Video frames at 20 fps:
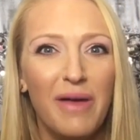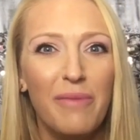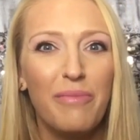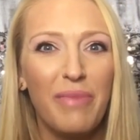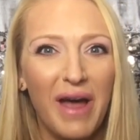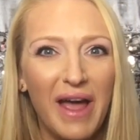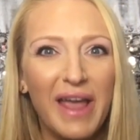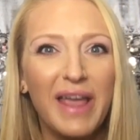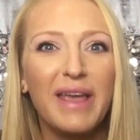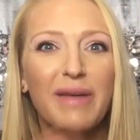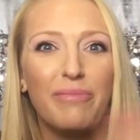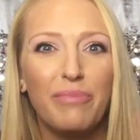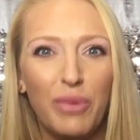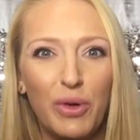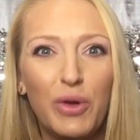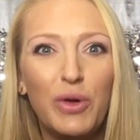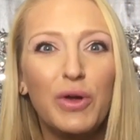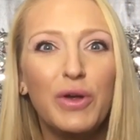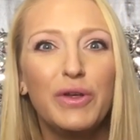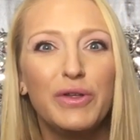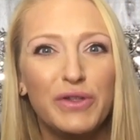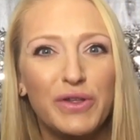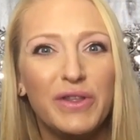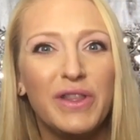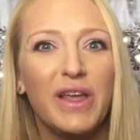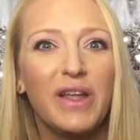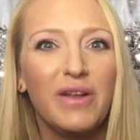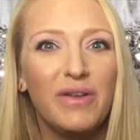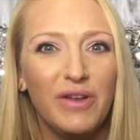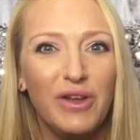buying in bulk so
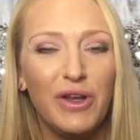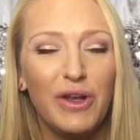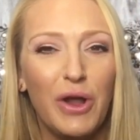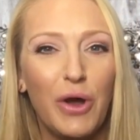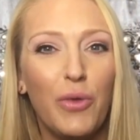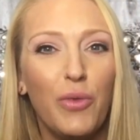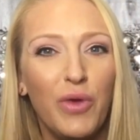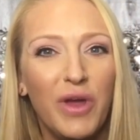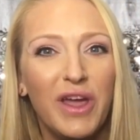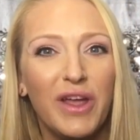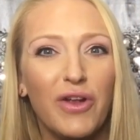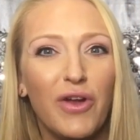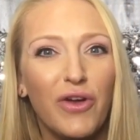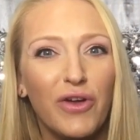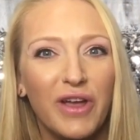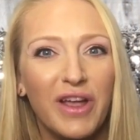that, you know, we can all